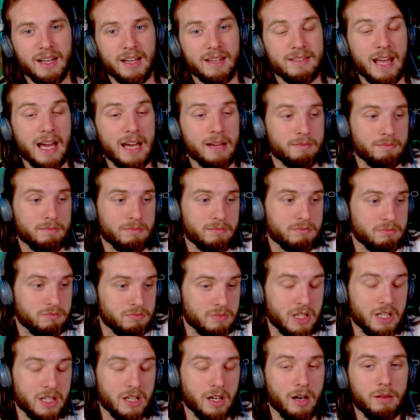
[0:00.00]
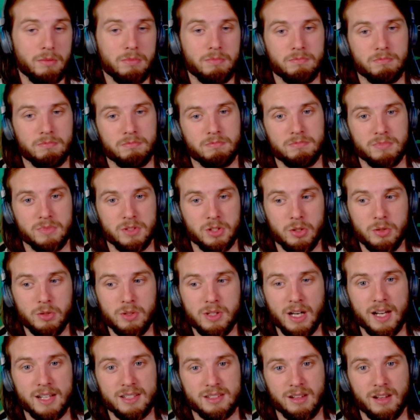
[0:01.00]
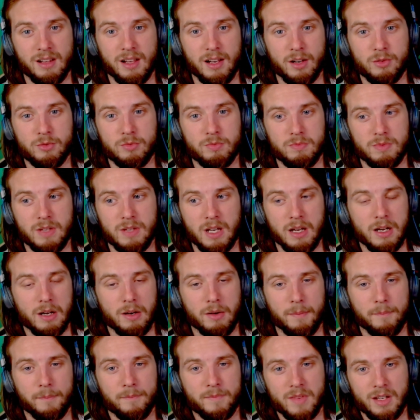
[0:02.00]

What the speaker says: that, you know, do cause a lot of, you know,